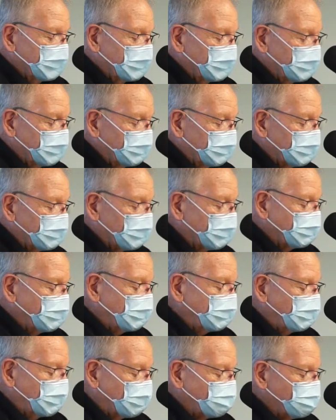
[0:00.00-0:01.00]
Uh, our
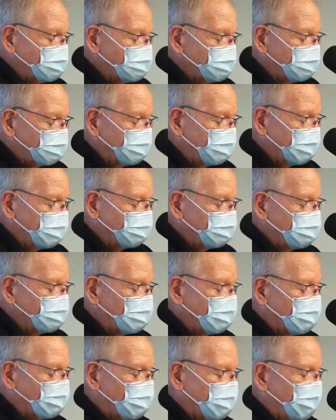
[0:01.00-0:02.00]
deductions from revenue,
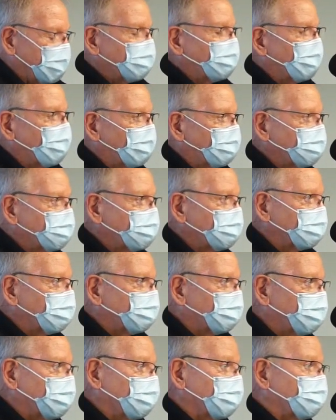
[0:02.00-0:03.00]
our write-offs
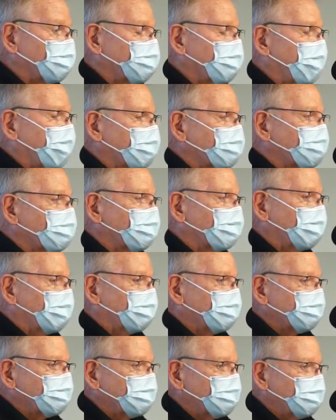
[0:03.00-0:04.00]
were from contractual
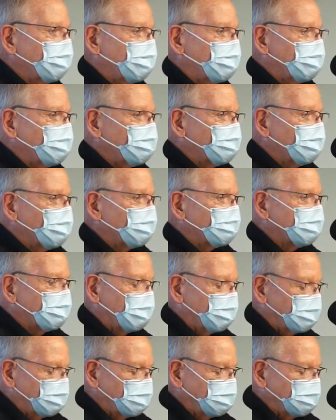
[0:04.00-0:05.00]
allowances with insurance
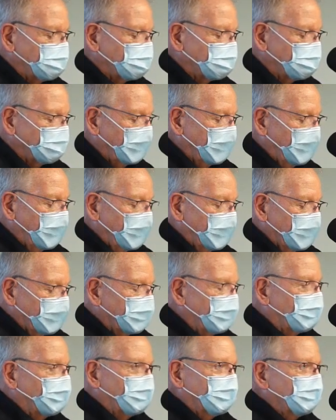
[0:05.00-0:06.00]
companies because
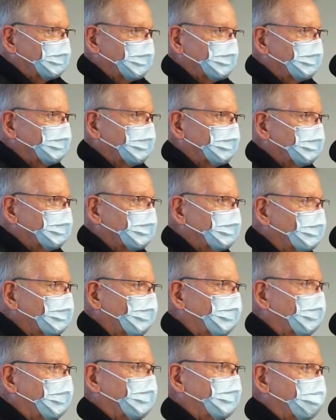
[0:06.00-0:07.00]
you know,
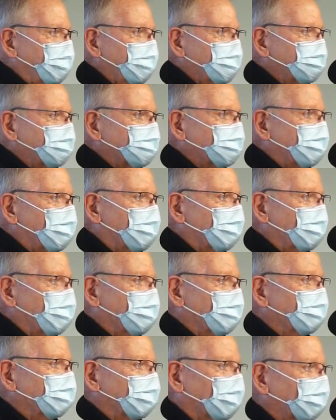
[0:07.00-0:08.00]
nobody pays us what we
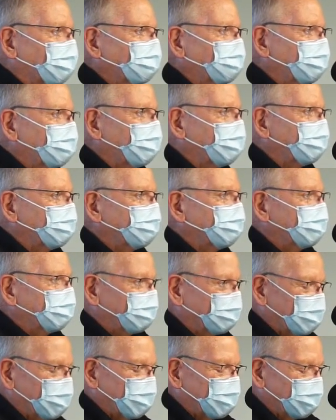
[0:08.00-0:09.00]
bill. right. You
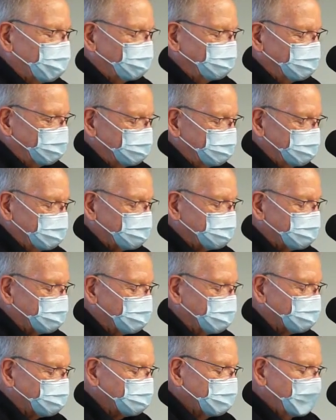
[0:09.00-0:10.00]
know, we all have to give
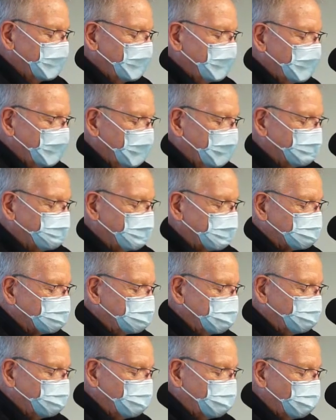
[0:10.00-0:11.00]
discounts. That's about
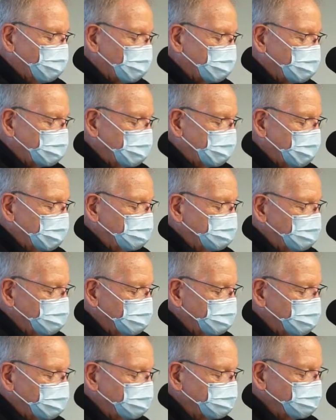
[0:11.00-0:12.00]
7.9
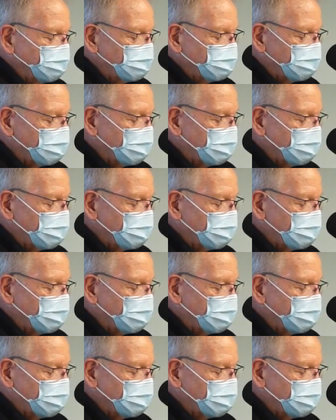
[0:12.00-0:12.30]
million.